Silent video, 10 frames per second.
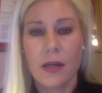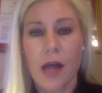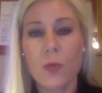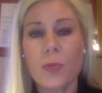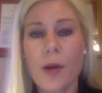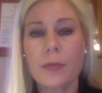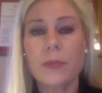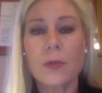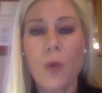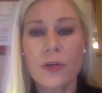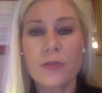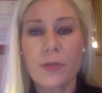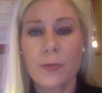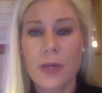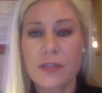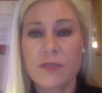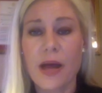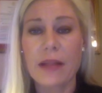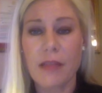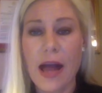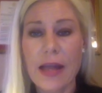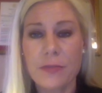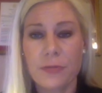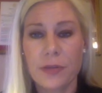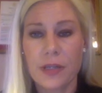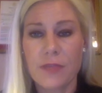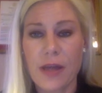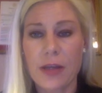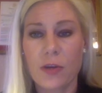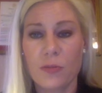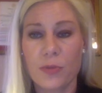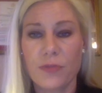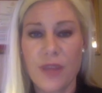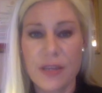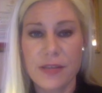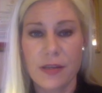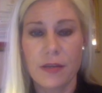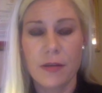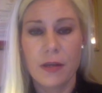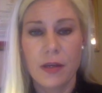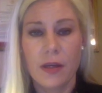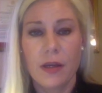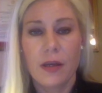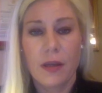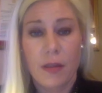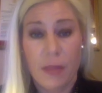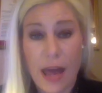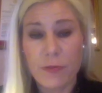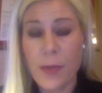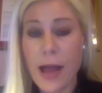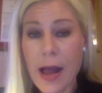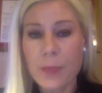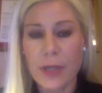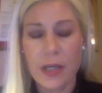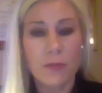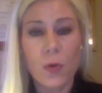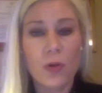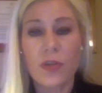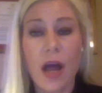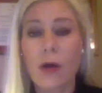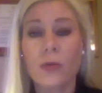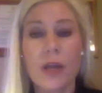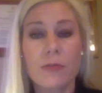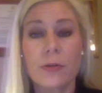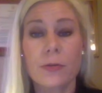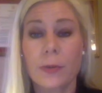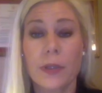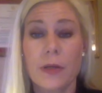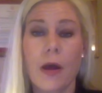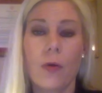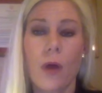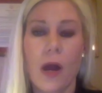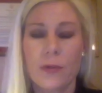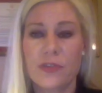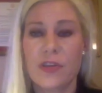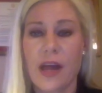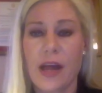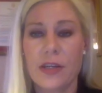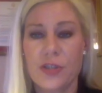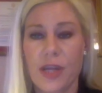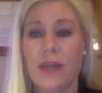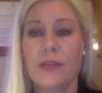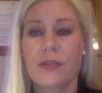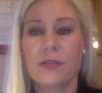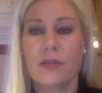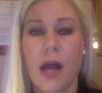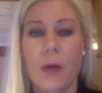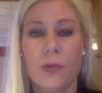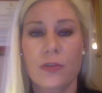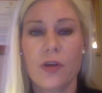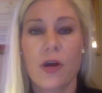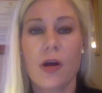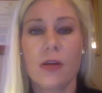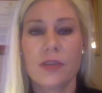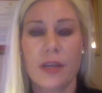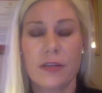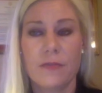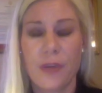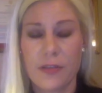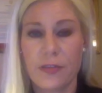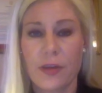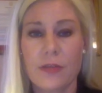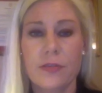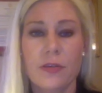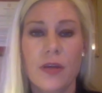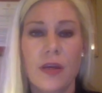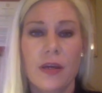I will probably wonder for the rest of my life if I could have prevented that from happening. Of course, I'll never really know. I was denied a chance. I was stalked and defenseless.